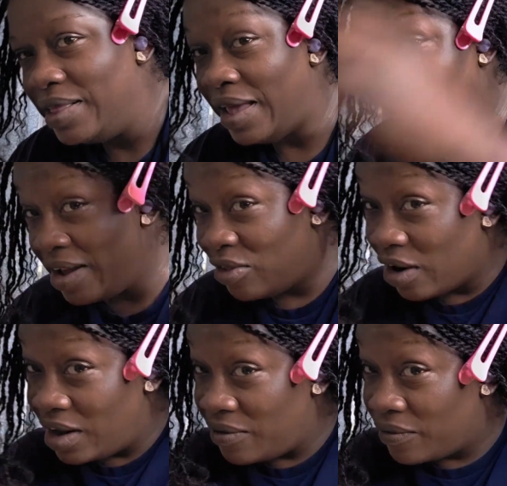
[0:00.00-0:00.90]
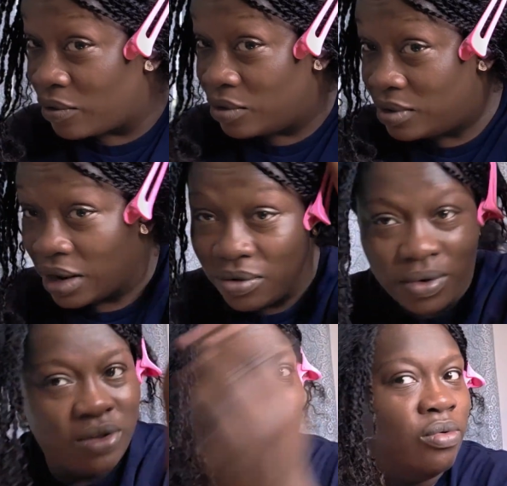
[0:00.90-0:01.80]
The hair is already full. I don't
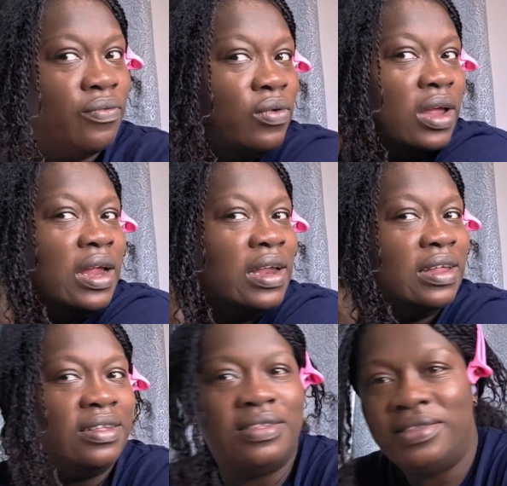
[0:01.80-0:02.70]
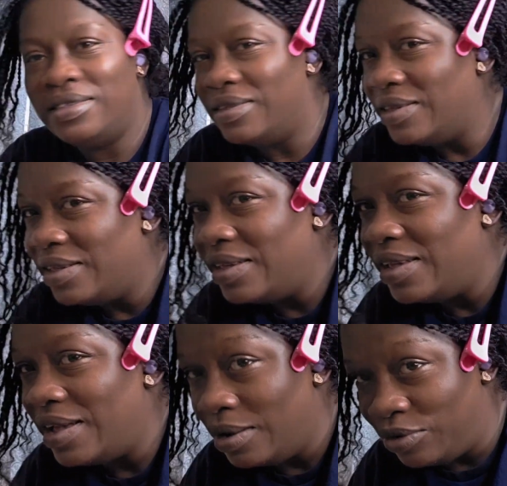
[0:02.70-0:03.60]
want it to be fuller than this.
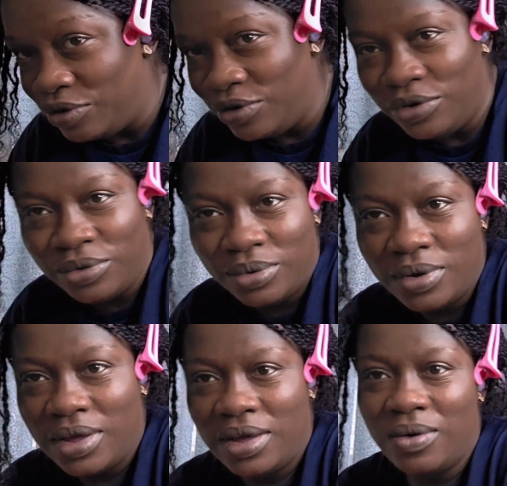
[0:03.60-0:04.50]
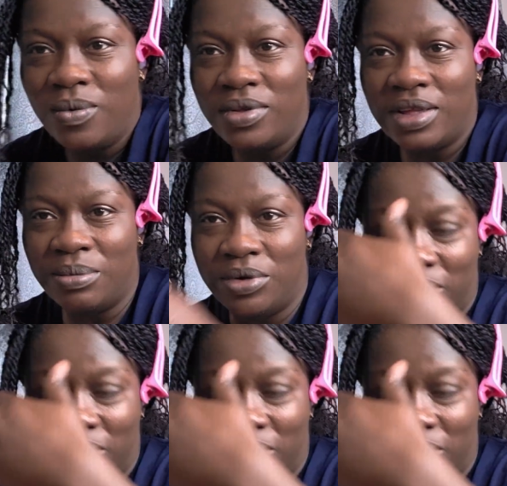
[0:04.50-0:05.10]
I'll show you once I'm